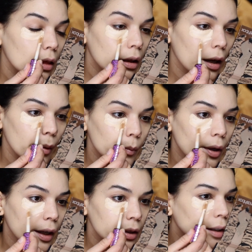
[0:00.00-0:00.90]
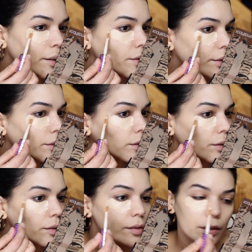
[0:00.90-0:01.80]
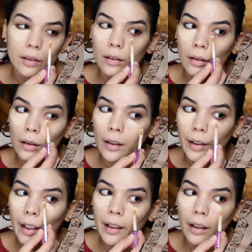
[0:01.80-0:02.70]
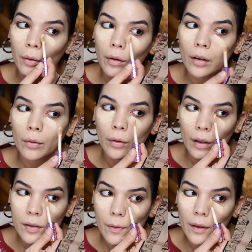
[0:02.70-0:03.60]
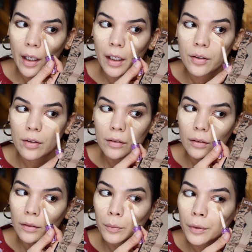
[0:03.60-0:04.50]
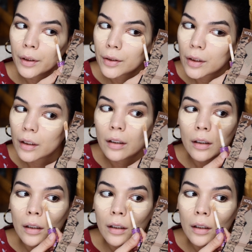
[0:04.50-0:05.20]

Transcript: that my dark circles are getting worse with age, I'm pretty sure.